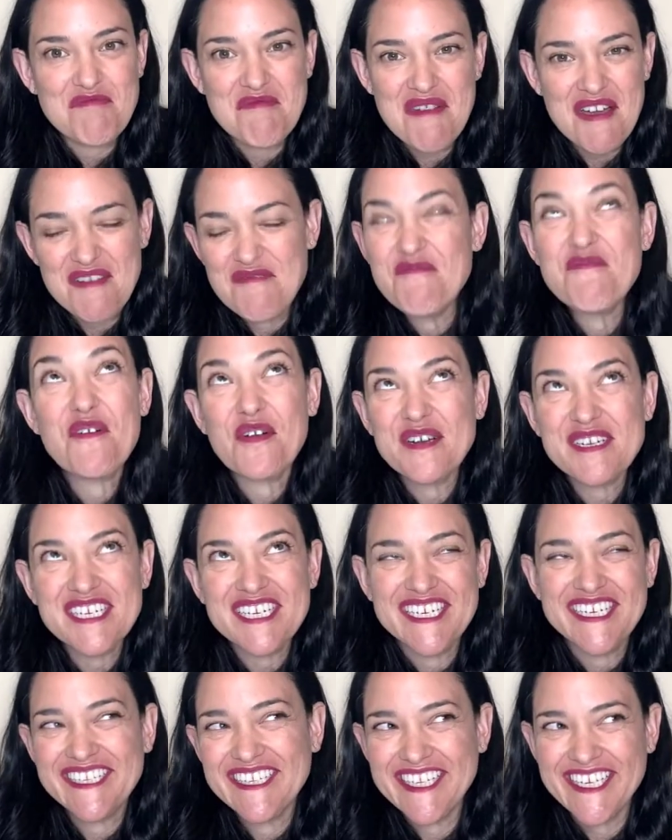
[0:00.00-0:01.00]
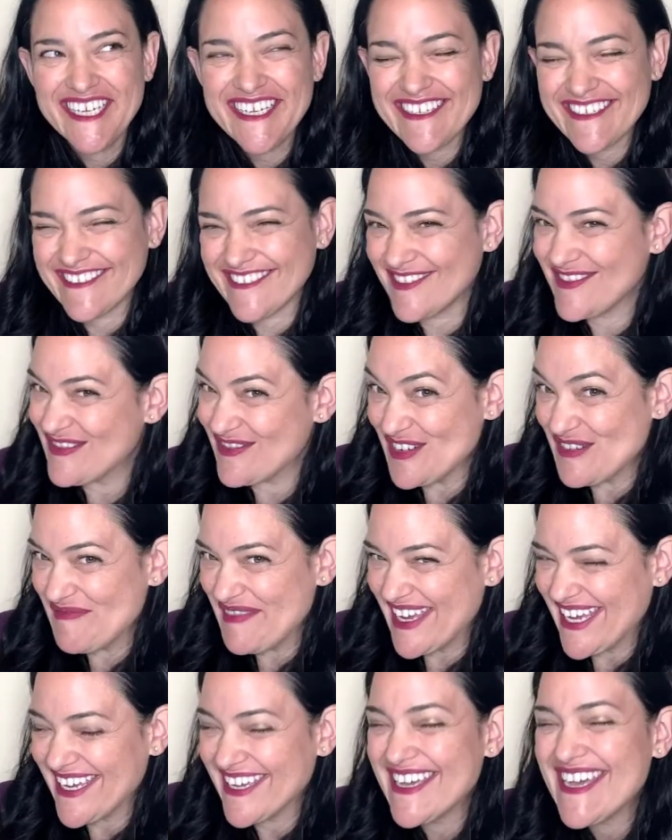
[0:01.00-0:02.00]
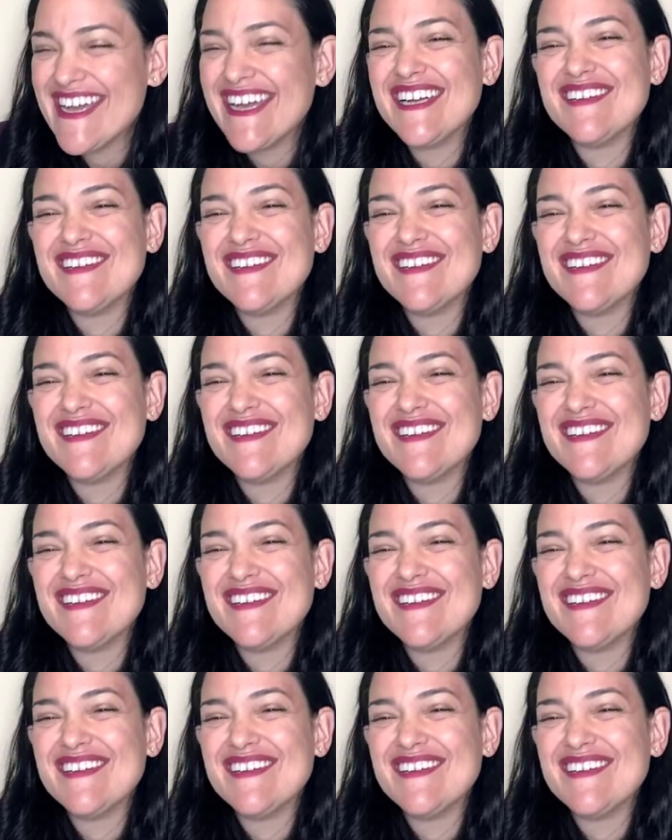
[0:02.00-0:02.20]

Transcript: Unfortunately for me,